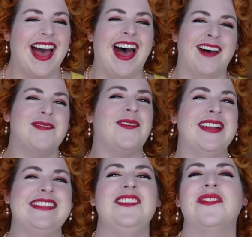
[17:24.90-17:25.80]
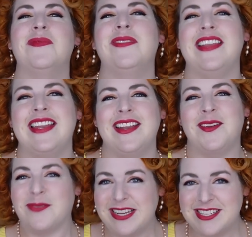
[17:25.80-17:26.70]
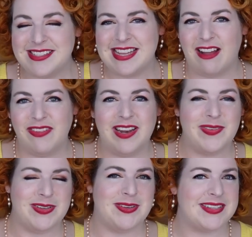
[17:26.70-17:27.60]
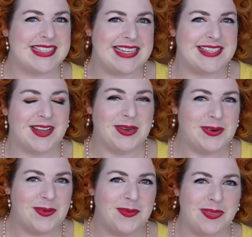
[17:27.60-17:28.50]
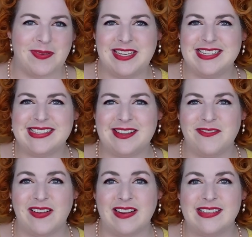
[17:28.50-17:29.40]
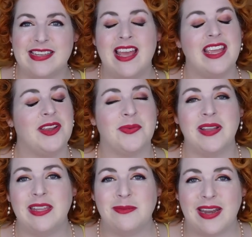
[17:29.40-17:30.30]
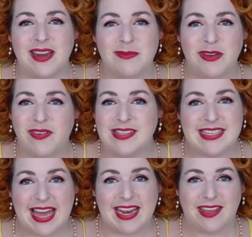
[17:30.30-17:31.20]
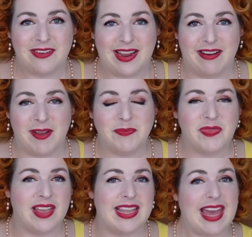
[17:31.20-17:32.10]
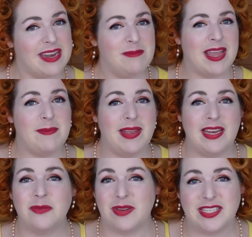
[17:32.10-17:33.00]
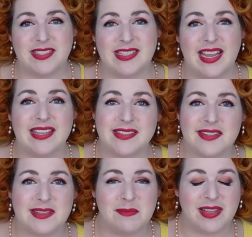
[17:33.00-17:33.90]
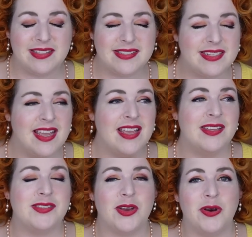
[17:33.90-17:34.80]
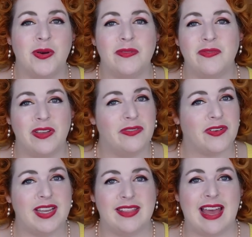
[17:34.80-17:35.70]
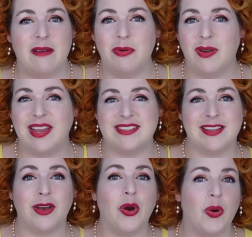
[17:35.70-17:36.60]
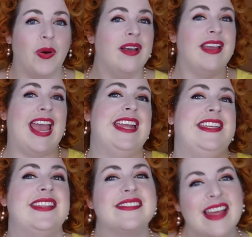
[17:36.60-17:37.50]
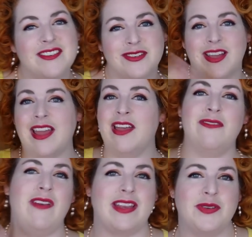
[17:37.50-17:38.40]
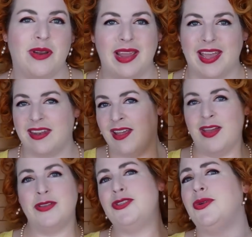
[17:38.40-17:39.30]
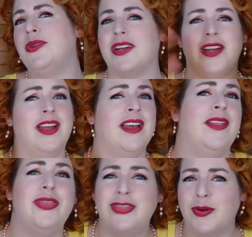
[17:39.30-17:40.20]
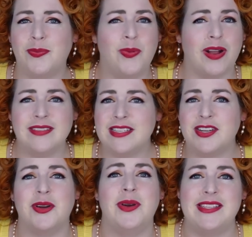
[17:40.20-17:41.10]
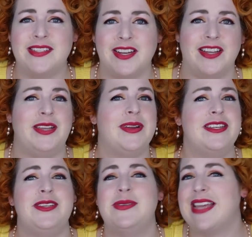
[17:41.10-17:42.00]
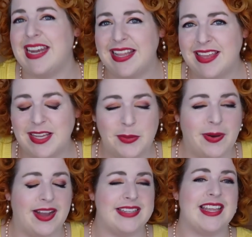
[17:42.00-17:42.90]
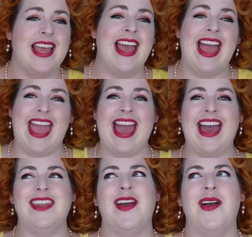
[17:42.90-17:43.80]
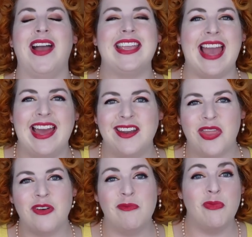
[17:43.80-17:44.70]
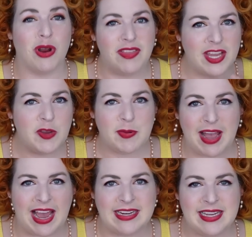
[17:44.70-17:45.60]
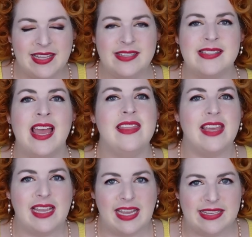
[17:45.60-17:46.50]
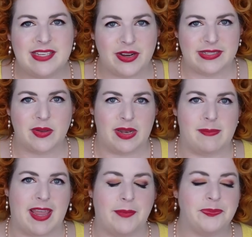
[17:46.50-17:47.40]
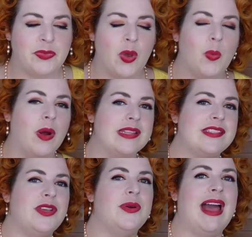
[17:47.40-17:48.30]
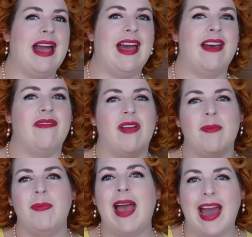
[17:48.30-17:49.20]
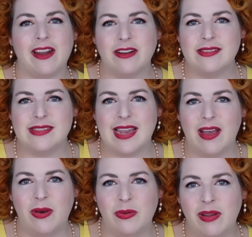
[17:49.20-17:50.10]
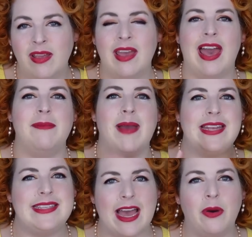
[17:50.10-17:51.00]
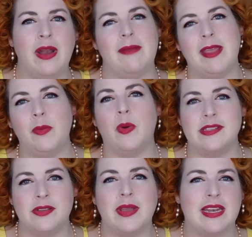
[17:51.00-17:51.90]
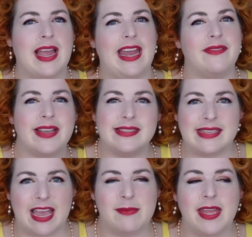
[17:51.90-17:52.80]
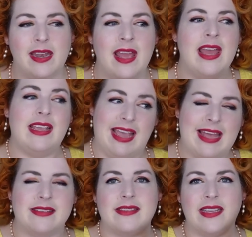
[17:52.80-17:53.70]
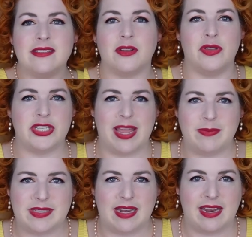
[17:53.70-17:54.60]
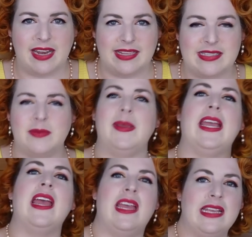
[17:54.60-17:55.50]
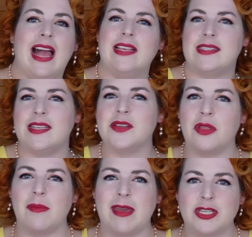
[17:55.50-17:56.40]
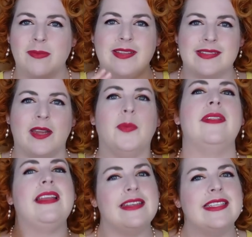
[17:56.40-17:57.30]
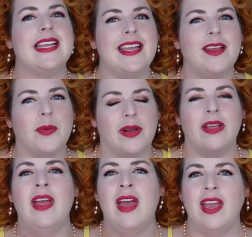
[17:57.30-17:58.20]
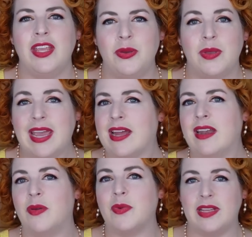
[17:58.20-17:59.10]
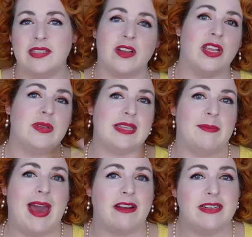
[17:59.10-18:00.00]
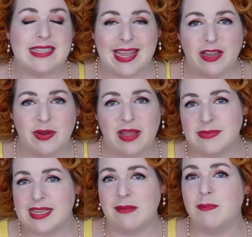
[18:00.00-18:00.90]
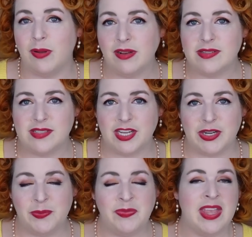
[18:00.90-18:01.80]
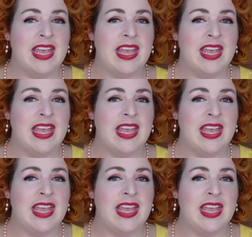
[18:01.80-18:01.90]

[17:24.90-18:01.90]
Uh, but once you've completed your Regency outfit, if you do decide to go with Regency first, you're really ready to move on to any other era. Again, in my opinion, Regency is the simplest. So feel free at that point to go 18th century, Victorian, Tudor, the world is your oyster. You can choose anything you want. And again, the more that you practice, the easier it's going to be once you have patterns down, and by down I mean once you can kind of examine, yes, these are the shapes that it needs to be. Yes, these are the measurements that it will need to equal. You can really start using pattern diagrams in books too.